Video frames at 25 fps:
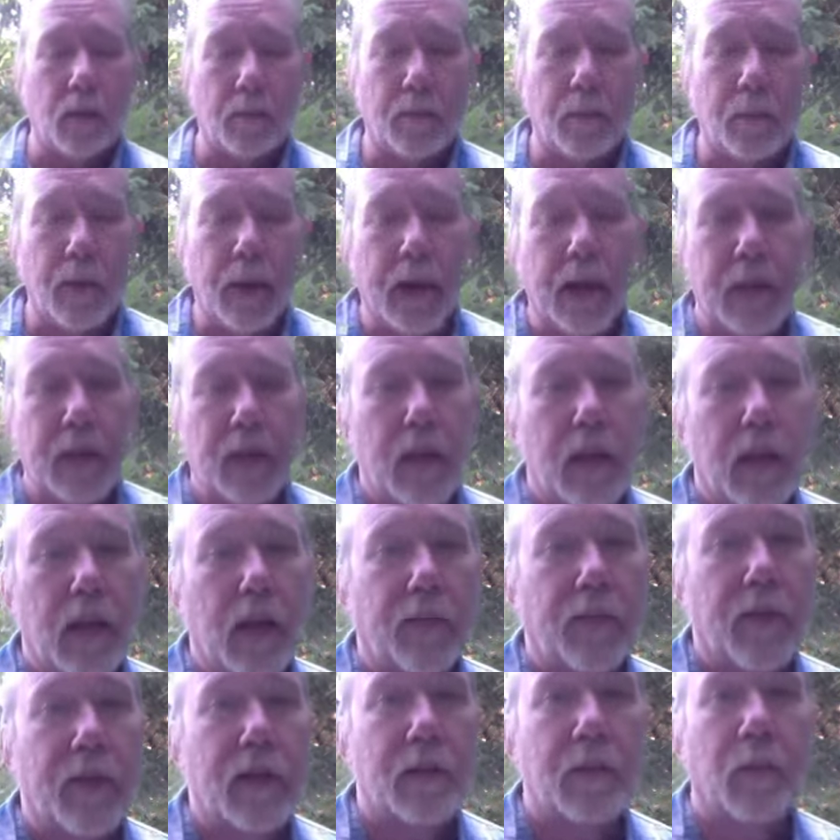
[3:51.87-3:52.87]
But
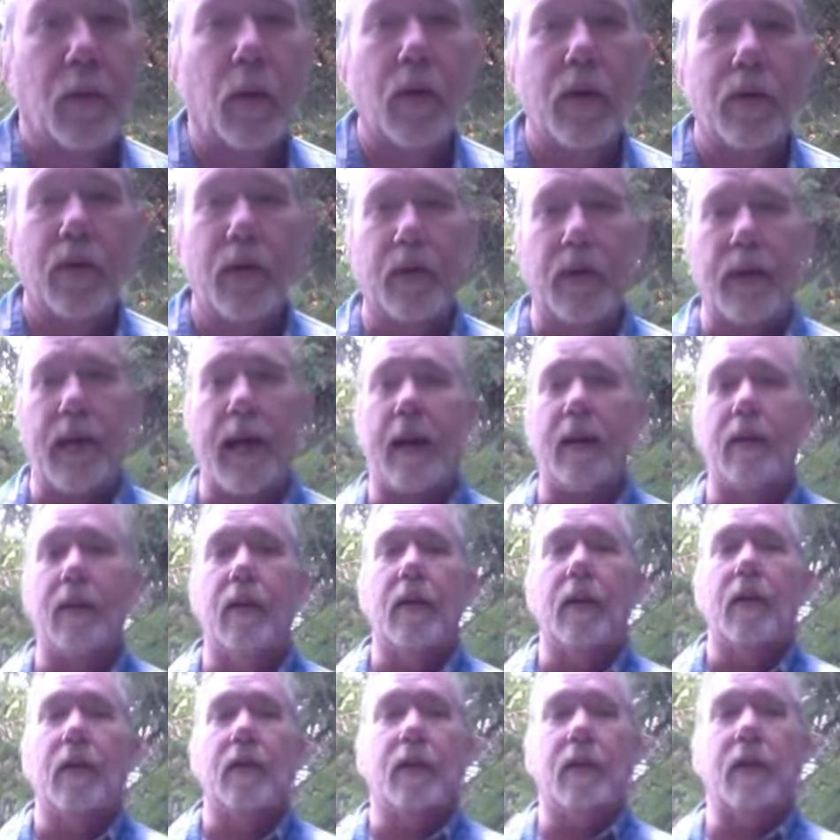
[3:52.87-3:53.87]
if it's more than that,
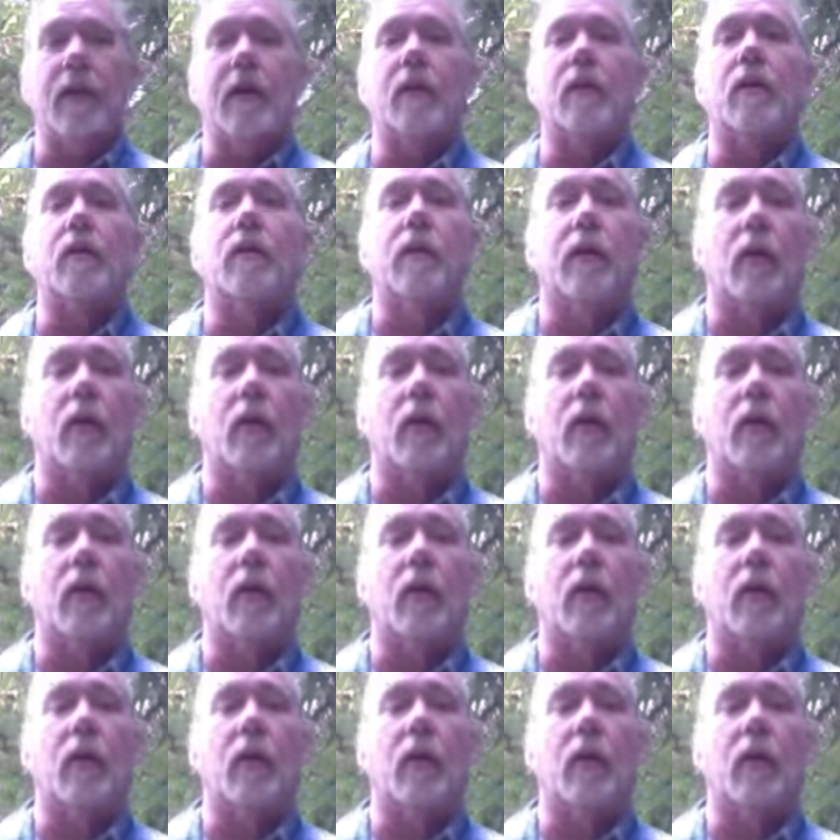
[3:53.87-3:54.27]
the